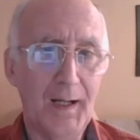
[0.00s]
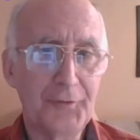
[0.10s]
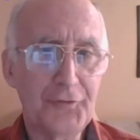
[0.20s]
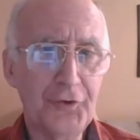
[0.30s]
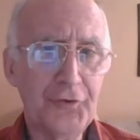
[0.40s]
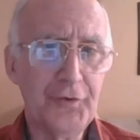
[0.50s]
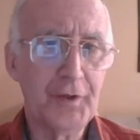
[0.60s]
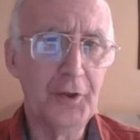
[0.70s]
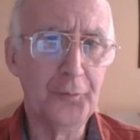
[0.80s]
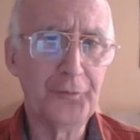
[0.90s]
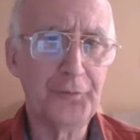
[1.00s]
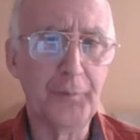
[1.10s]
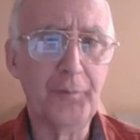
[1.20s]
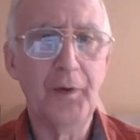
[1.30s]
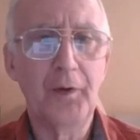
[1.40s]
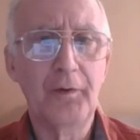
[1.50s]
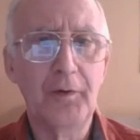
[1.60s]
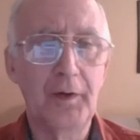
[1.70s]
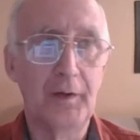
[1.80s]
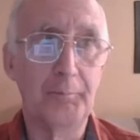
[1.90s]
Trust comes from
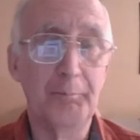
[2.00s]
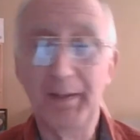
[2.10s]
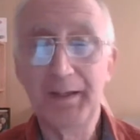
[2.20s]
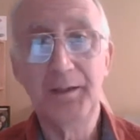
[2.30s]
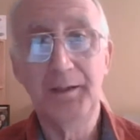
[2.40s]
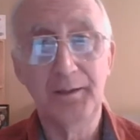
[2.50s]
many